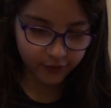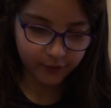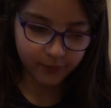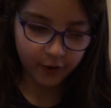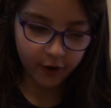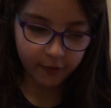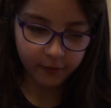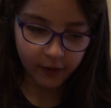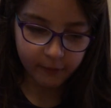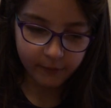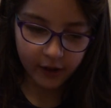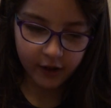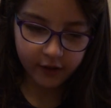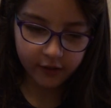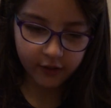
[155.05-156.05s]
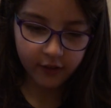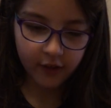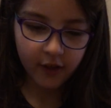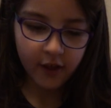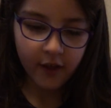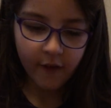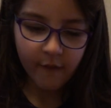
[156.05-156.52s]
two surprise blind bags.
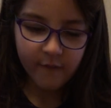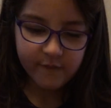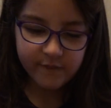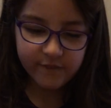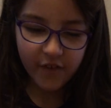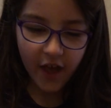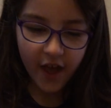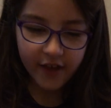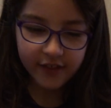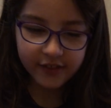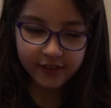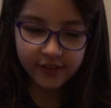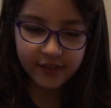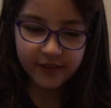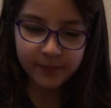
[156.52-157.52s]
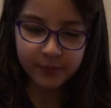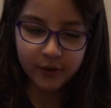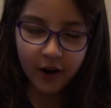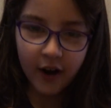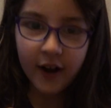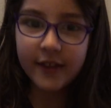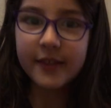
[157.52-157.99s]
First,
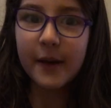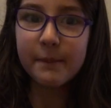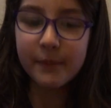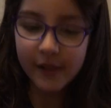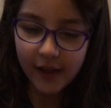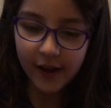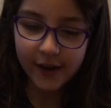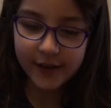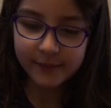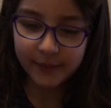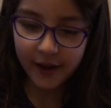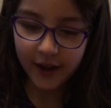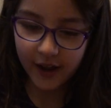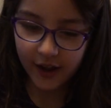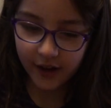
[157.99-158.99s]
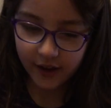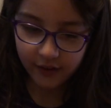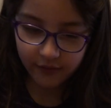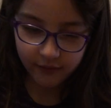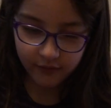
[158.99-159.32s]
surprise blind bag.